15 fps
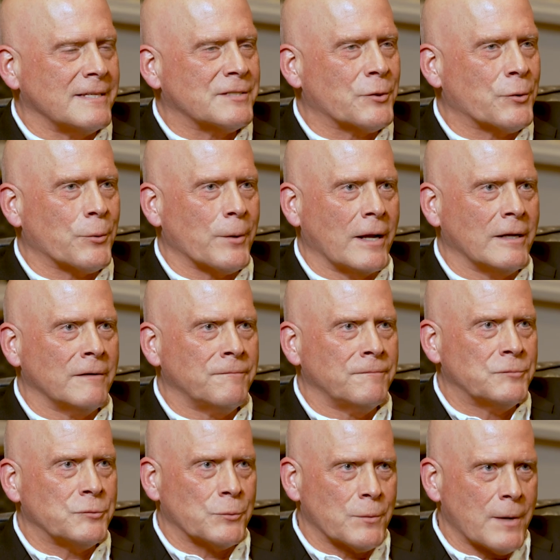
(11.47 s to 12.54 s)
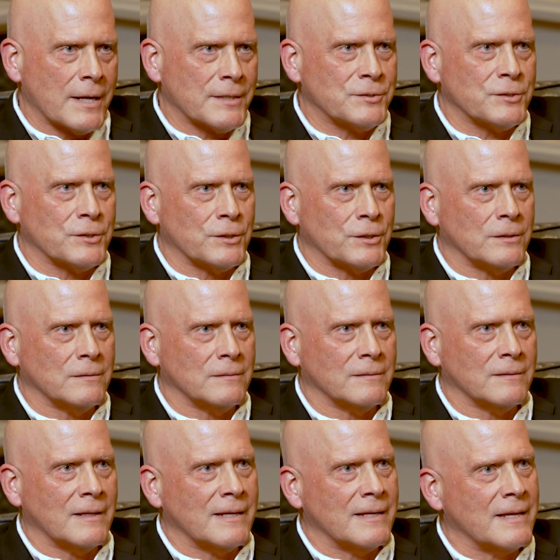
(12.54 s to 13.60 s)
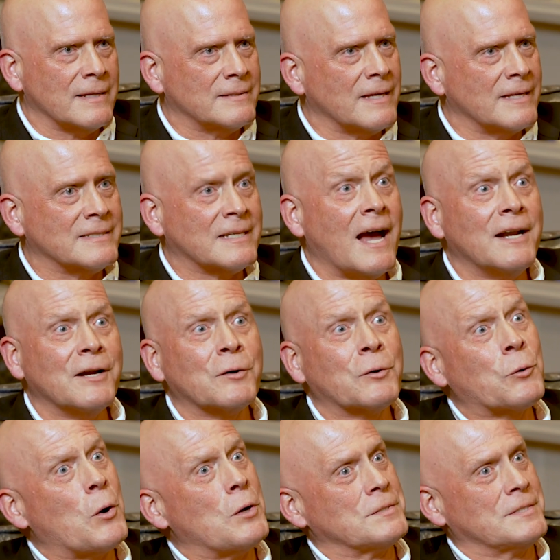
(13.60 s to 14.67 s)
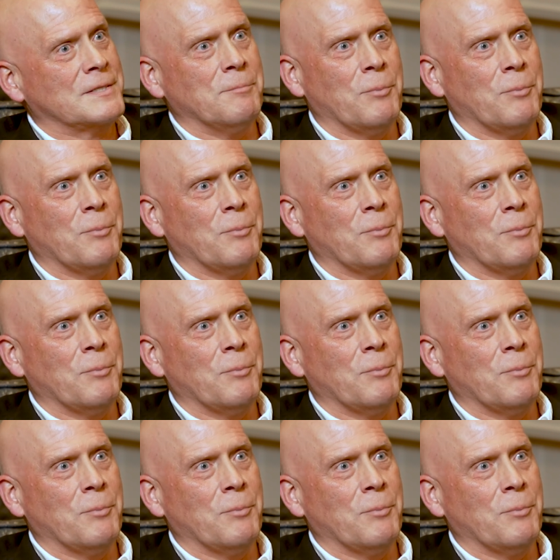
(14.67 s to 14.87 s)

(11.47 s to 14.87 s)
as creative director, it's kind of across the